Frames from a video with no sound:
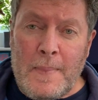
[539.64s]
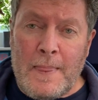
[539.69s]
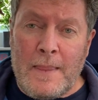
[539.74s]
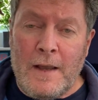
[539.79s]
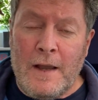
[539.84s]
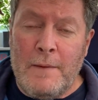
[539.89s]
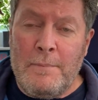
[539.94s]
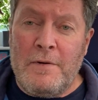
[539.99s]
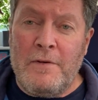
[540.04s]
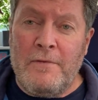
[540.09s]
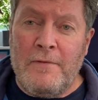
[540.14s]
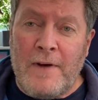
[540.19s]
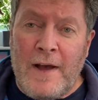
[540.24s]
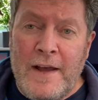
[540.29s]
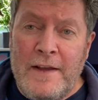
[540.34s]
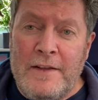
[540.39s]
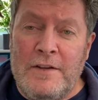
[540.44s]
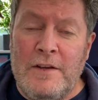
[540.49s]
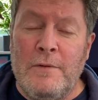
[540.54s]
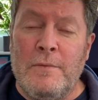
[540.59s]
I
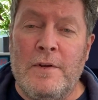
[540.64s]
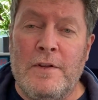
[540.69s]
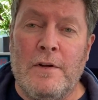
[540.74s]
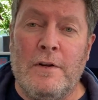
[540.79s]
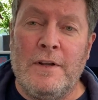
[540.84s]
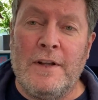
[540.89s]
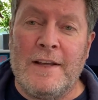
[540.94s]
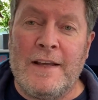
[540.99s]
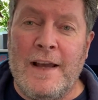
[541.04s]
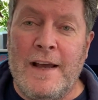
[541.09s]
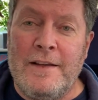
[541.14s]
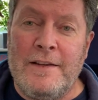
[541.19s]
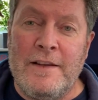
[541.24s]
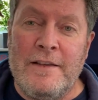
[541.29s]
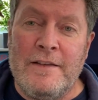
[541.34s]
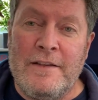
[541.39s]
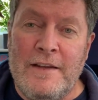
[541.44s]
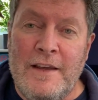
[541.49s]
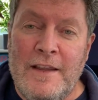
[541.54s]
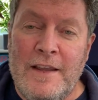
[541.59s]
provide you with all the
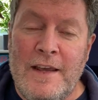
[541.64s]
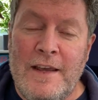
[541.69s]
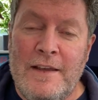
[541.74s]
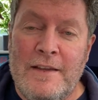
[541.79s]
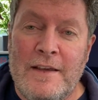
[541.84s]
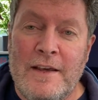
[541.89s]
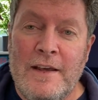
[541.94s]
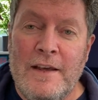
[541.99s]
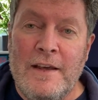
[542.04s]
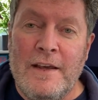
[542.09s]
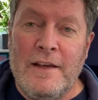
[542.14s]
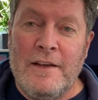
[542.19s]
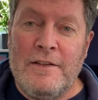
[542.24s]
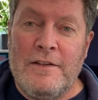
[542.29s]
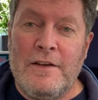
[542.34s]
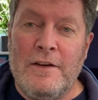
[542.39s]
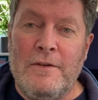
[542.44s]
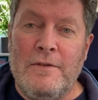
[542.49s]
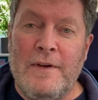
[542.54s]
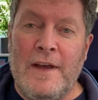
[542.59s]
guidance you need
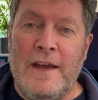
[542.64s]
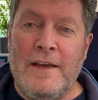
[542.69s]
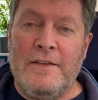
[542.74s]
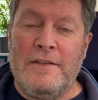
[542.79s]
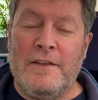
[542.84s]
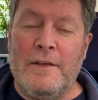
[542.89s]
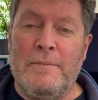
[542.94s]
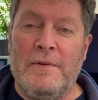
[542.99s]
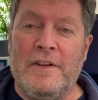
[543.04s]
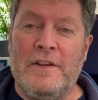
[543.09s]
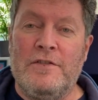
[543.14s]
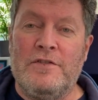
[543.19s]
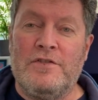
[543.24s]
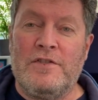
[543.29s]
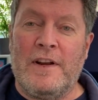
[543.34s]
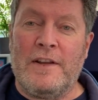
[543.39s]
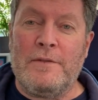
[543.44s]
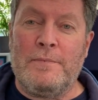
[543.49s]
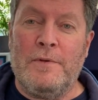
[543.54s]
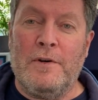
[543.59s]
to ace the British
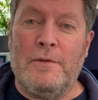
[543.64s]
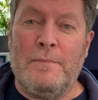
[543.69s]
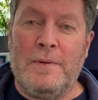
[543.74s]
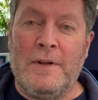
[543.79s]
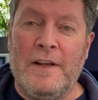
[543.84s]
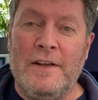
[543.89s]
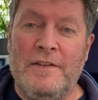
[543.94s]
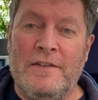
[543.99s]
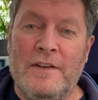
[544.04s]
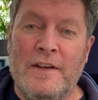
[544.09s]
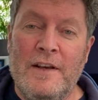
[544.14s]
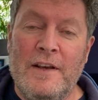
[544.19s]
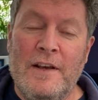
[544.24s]
Transport Police